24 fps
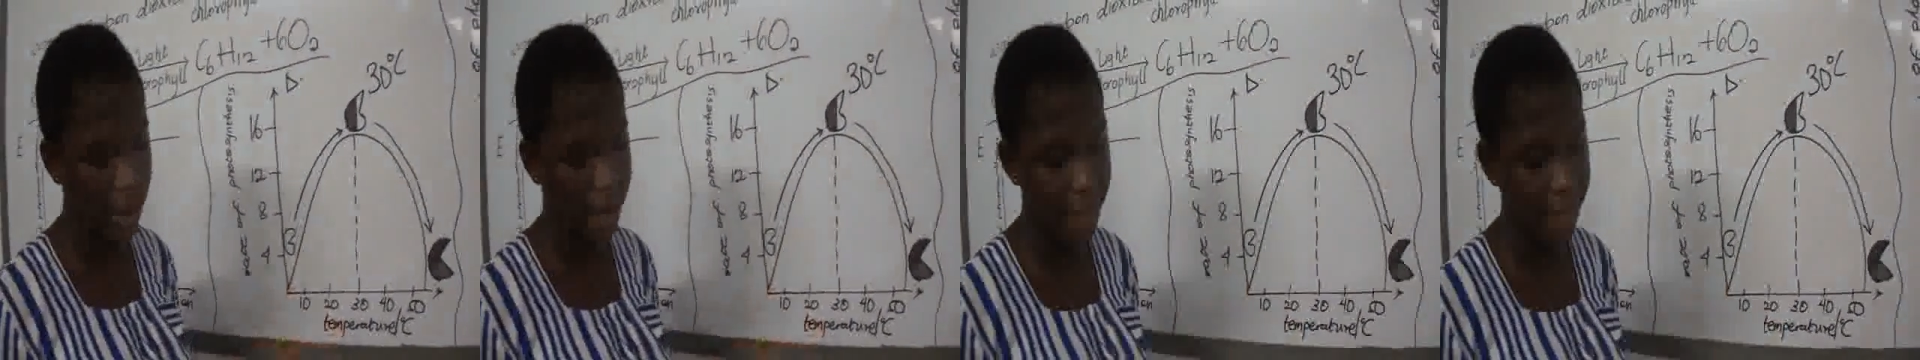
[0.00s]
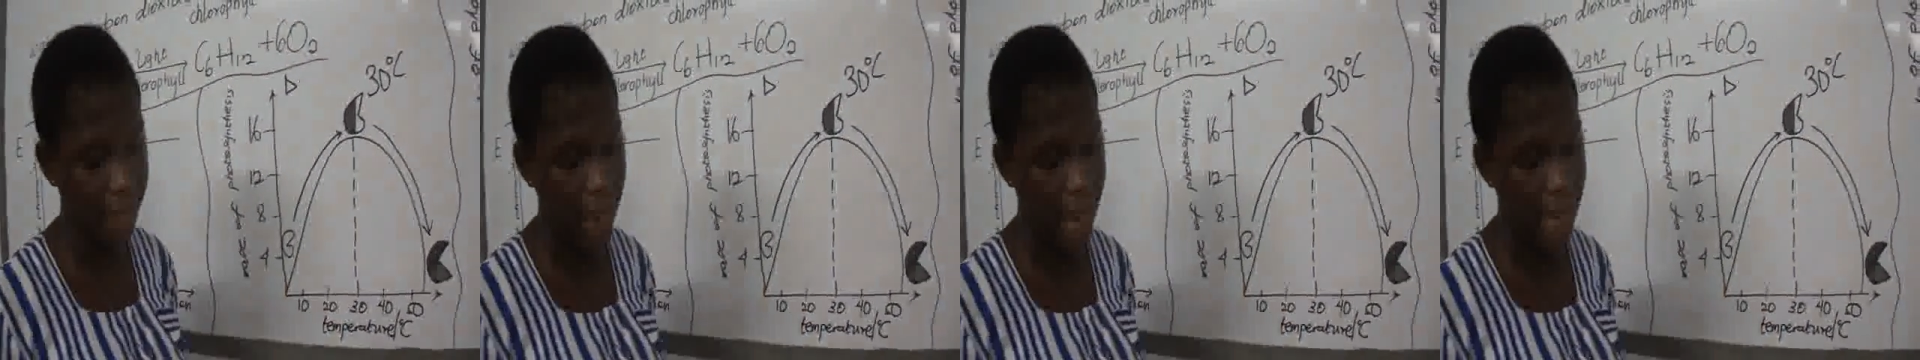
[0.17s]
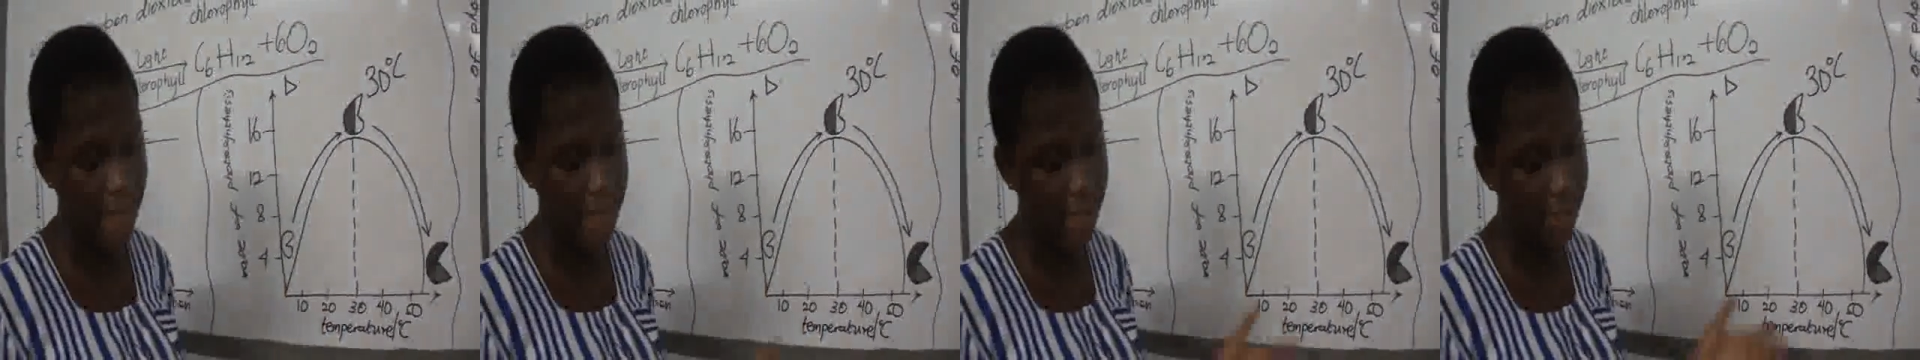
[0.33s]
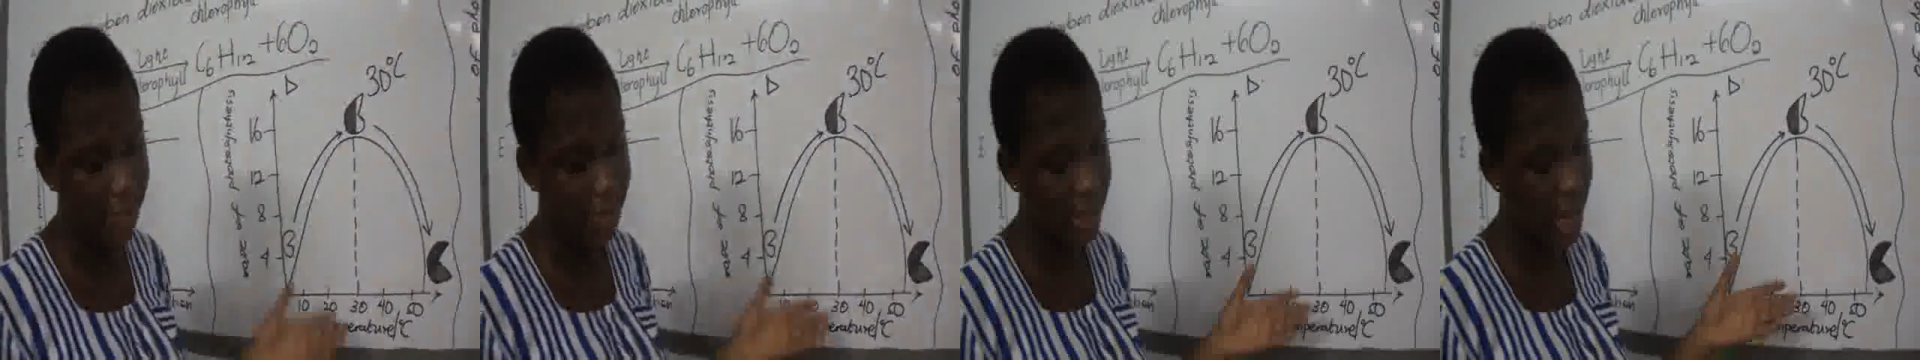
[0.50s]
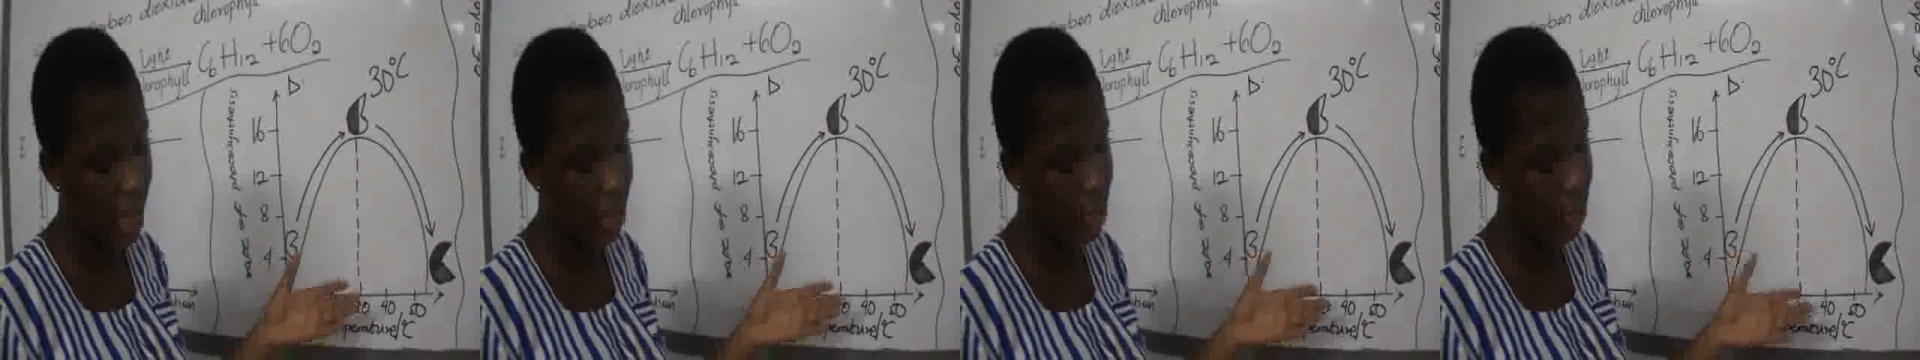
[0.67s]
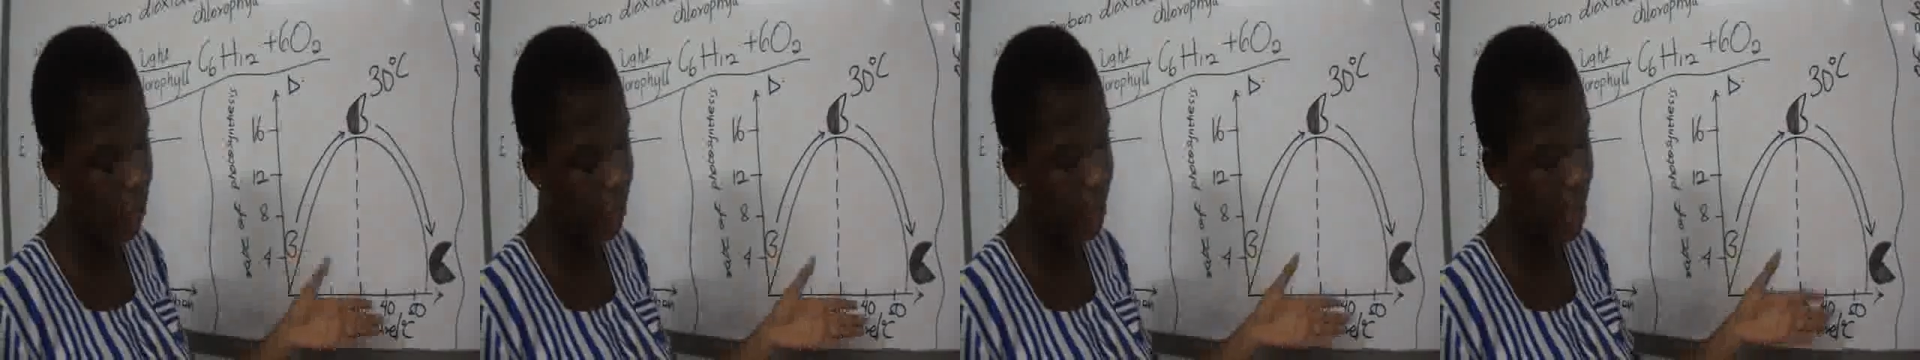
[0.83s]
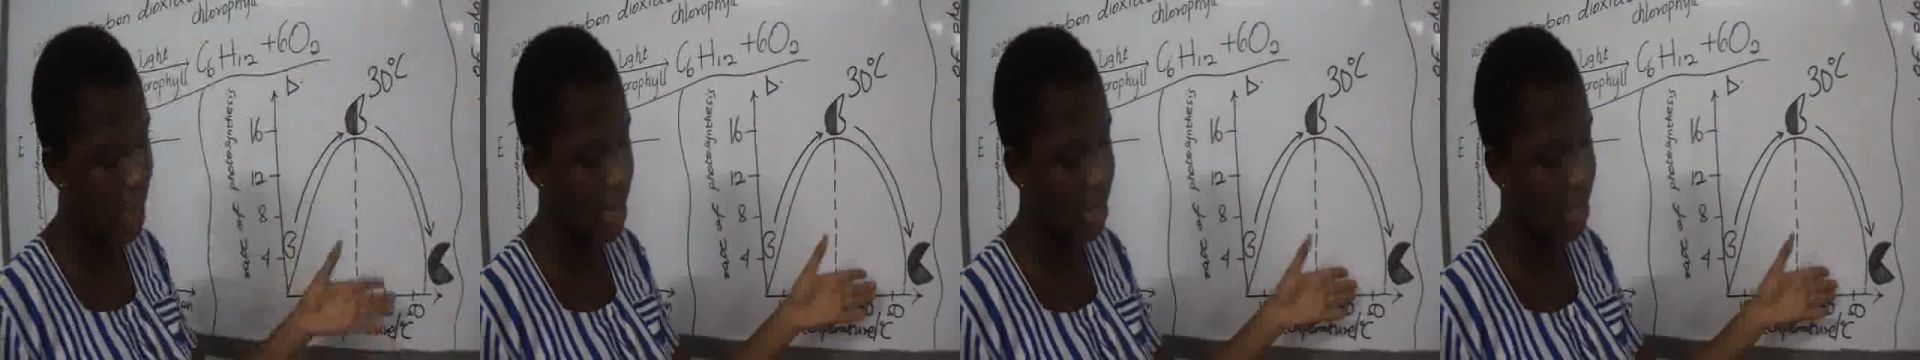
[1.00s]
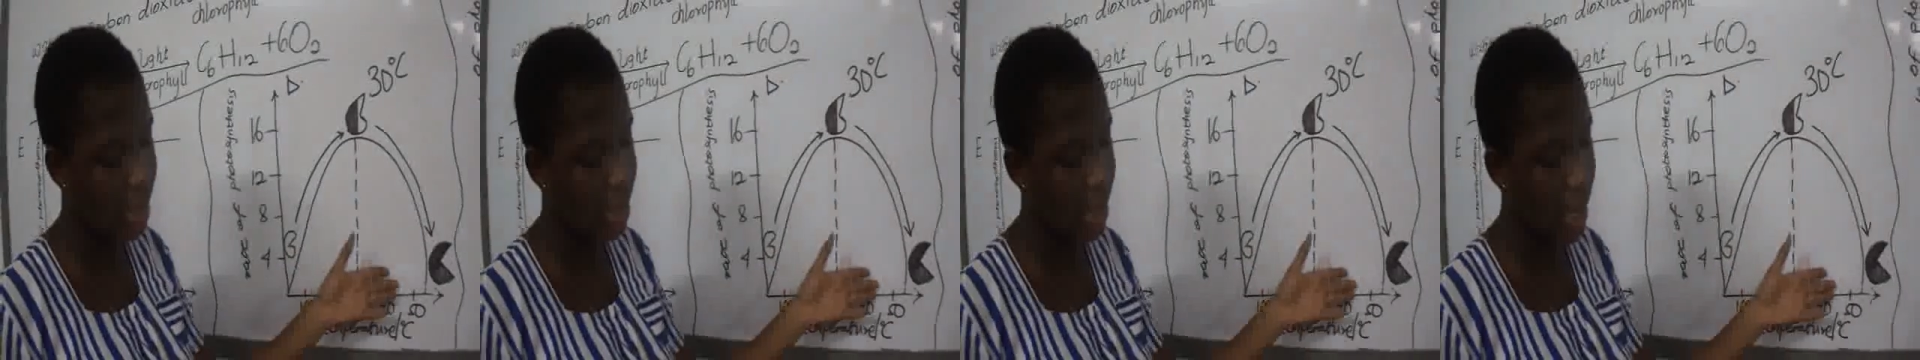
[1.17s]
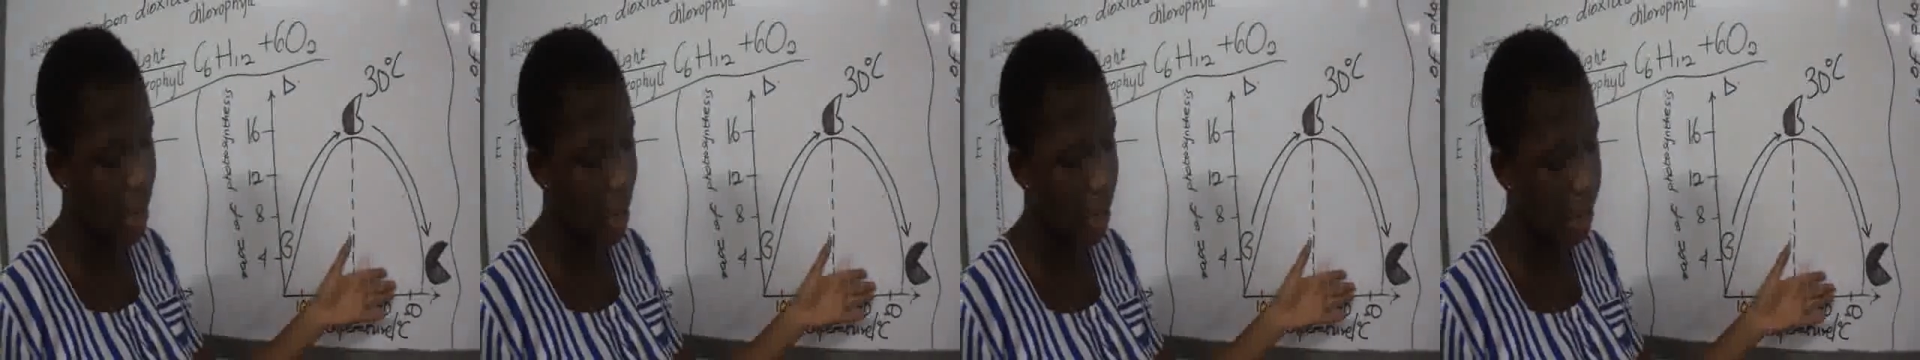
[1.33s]
the active site of the
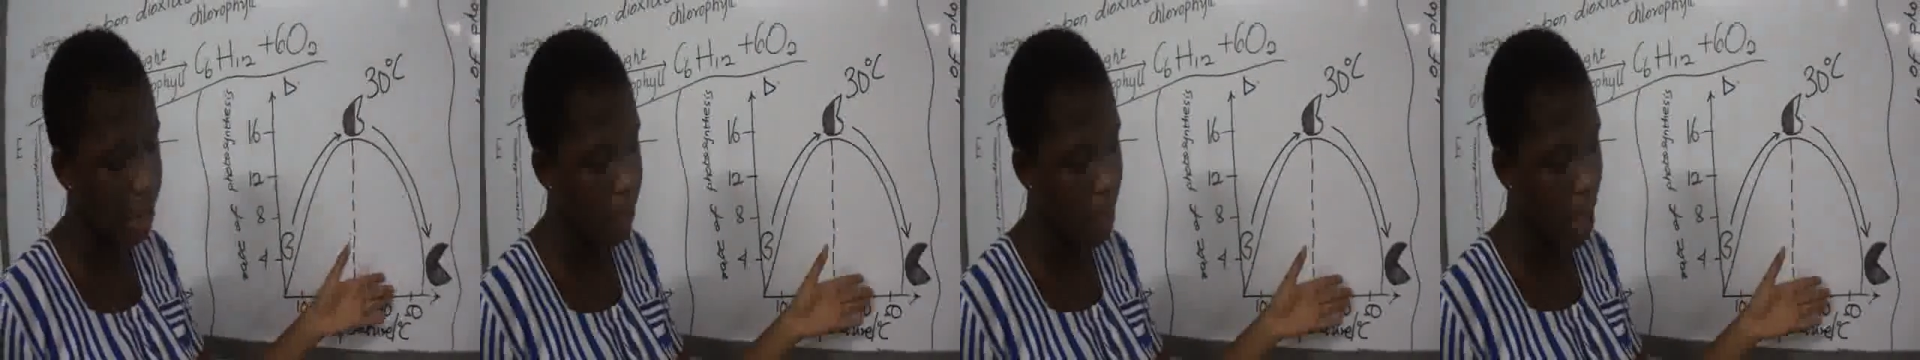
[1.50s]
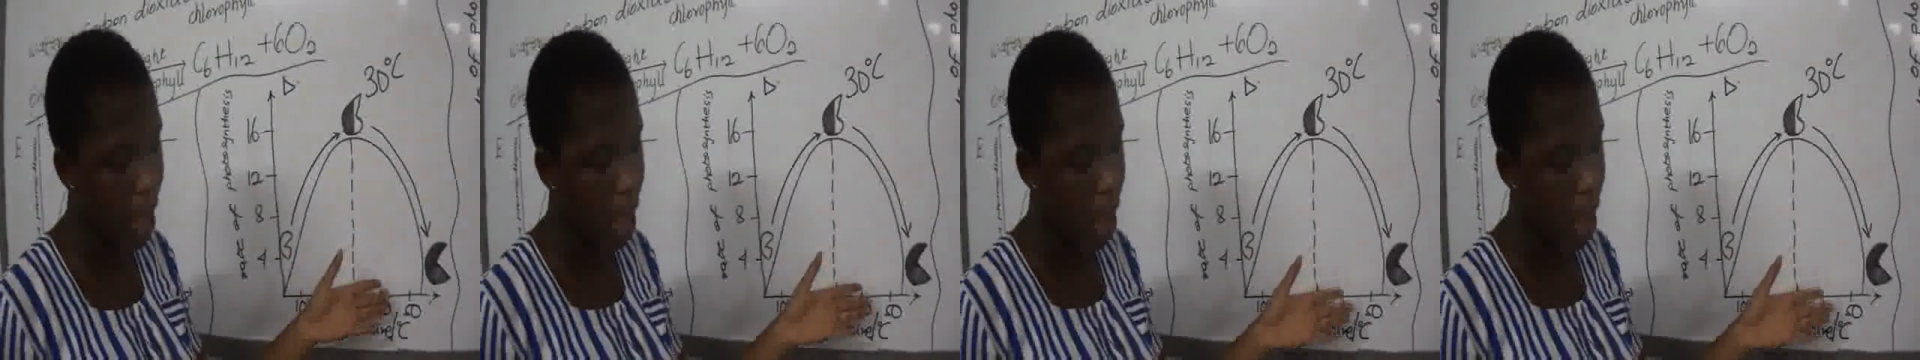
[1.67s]
enzyme